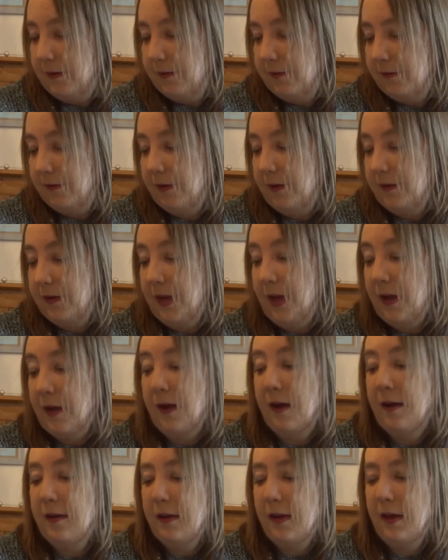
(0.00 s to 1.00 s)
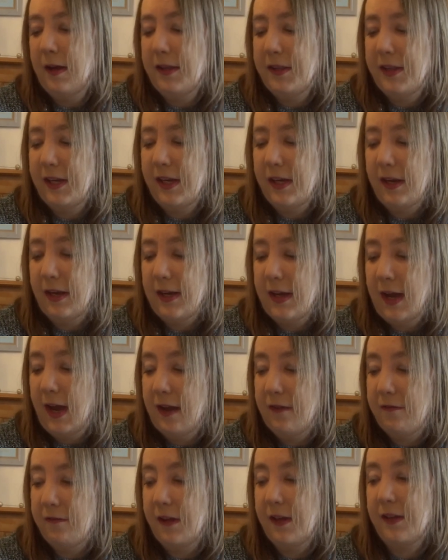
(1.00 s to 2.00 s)
So yeah, I think I
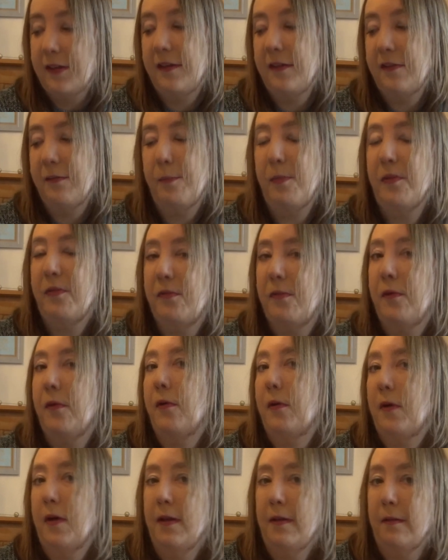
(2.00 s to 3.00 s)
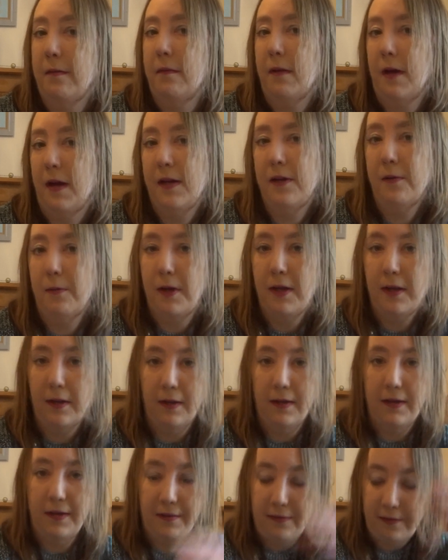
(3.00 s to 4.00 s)
have had this before and I quite
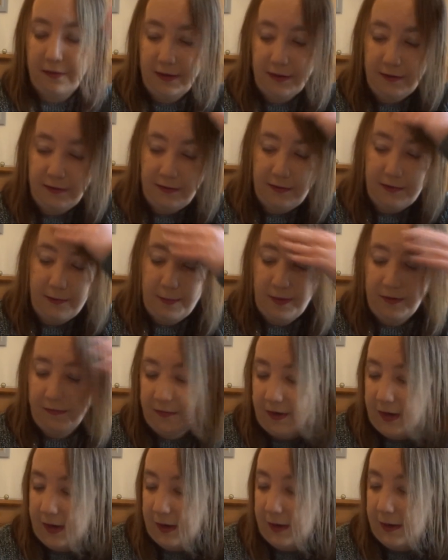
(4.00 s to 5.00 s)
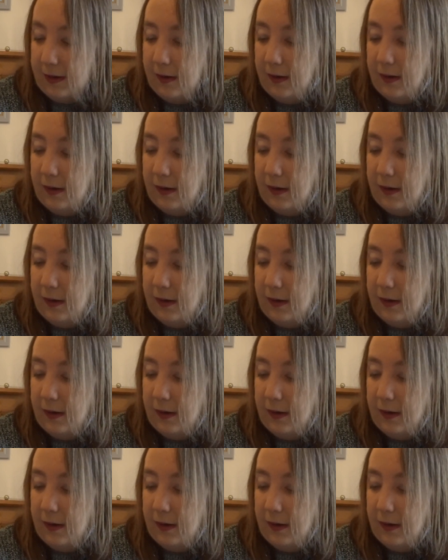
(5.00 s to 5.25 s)
liked this, to be fair.